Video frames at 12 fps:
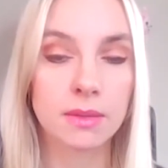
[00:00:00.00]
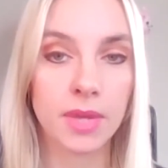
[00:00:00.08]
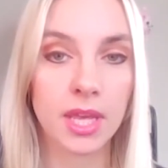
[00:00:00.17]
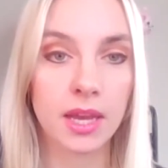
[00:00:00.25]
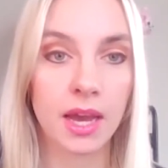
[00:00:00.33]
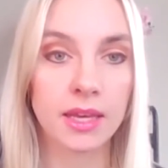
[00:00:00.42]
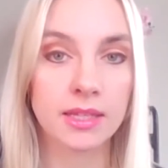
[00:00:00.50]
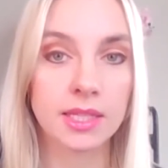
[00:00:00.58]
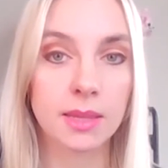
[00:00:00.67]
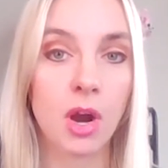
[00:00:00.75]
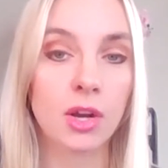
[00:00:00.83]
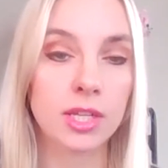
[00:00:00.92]
because the
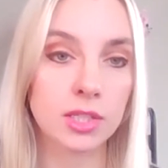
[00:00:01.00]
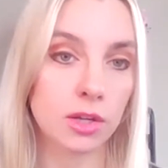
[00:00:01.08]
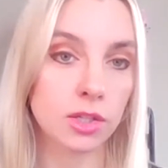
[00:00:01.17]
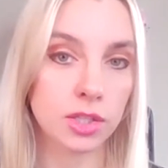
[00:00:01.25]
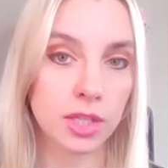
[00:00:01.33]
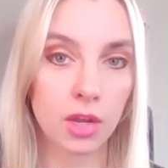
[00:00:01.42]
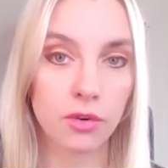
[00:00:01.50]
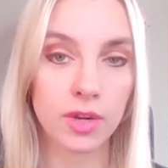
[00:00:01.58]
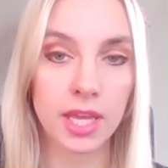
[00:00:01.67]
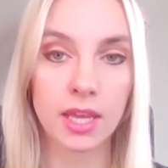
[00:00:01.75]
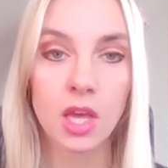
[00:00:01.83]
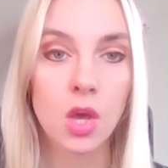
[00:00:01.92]
parties largely
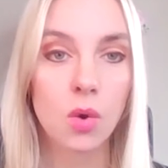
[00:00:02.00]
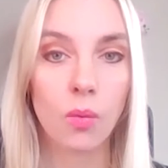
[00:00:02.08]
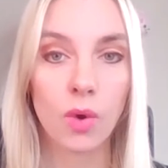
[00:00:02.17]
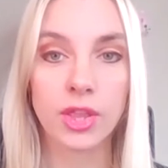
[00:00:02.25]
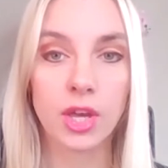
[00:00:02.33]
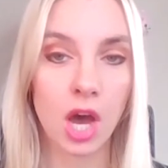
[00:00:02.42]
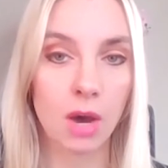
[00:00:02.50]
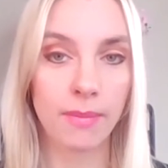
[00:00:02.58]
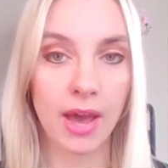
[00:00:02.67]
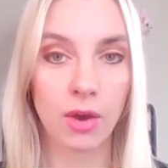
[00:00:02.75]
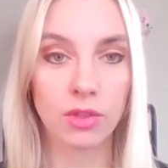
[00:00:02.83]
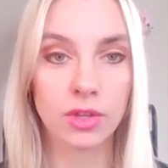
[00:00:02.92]
agree what the
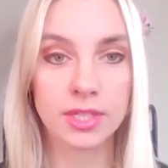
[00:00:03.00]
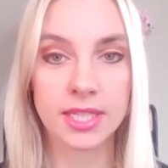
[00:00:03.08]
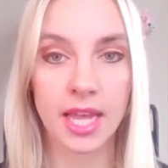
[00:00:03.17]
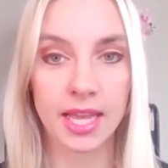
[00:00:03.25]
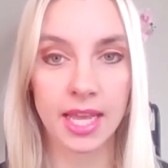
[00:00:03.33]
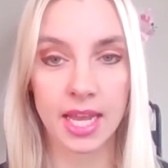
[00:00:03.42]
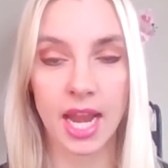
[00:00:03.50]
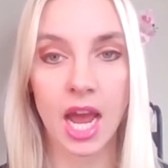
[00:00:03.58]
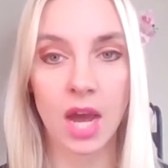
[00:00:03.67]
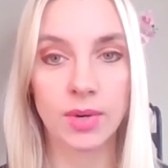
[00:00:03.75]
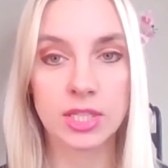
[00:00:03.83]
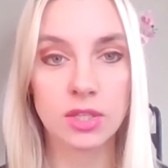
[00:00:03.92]
compound looks like and
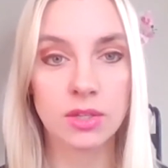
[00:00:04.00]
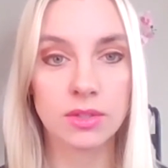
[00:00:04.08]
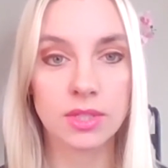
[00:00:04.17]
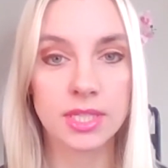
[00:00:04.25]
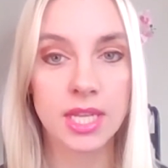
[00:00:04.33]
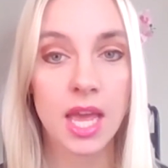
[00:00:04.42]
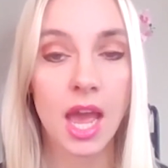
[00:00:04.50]
how it's used.